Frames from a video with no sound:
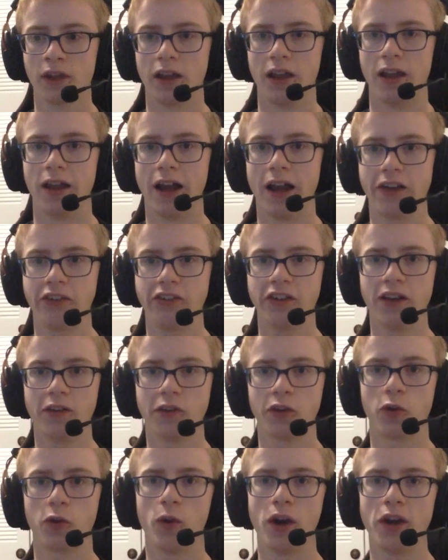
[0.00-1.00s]
It actually
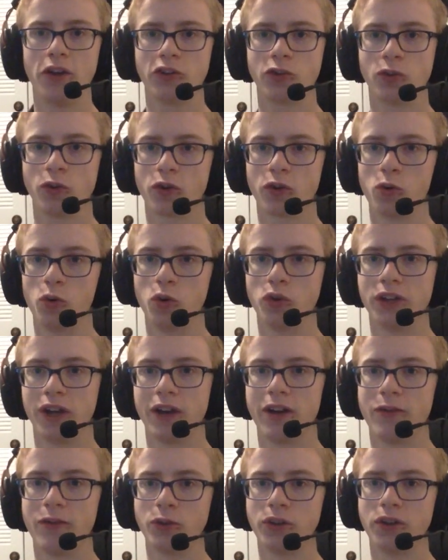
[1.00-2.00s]
has a quite short
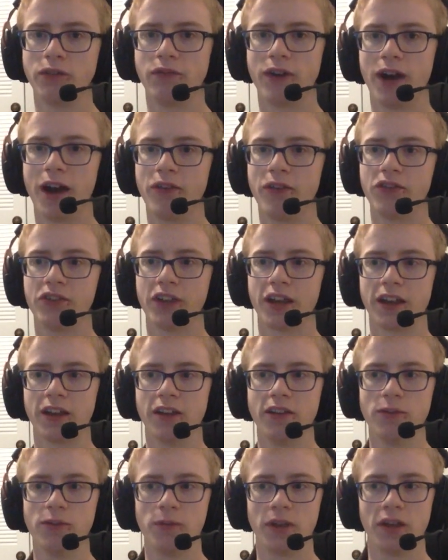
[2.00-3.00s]
cooldown of only 5
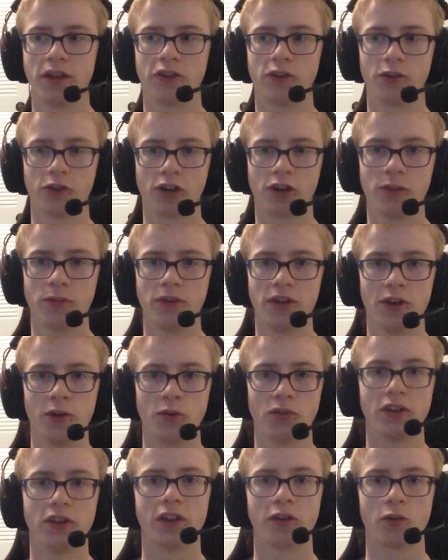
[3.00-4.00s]
seconds because you're going to be
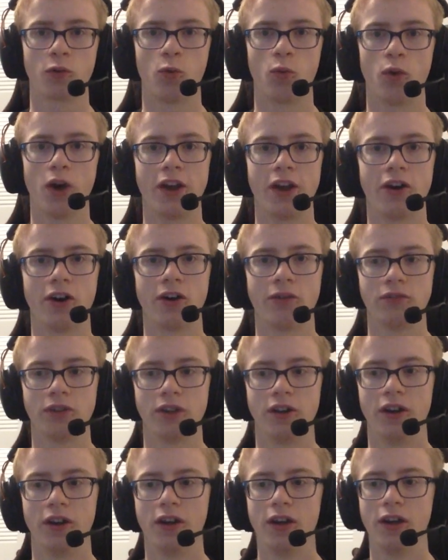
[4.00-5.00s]
using it quite
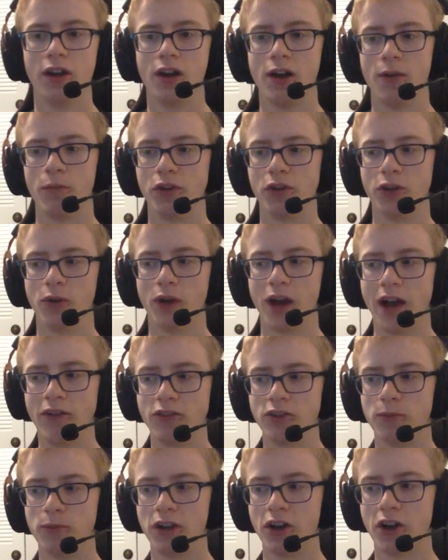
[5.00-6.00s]
often, but you
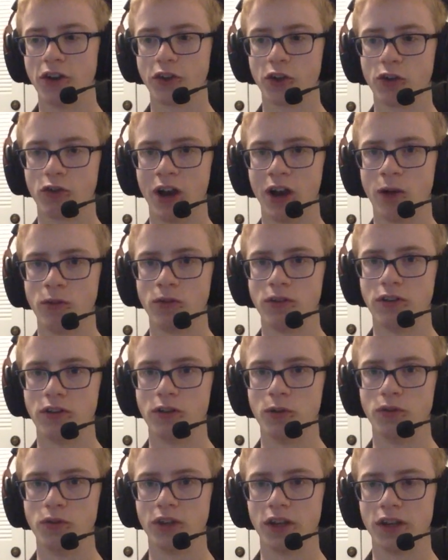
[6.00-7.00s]
have to be on the ground to
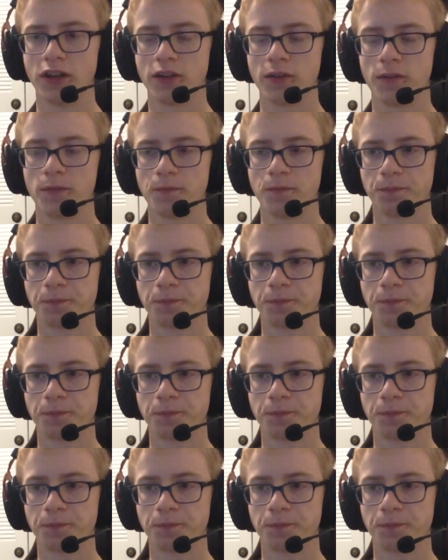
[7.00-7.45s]
use it.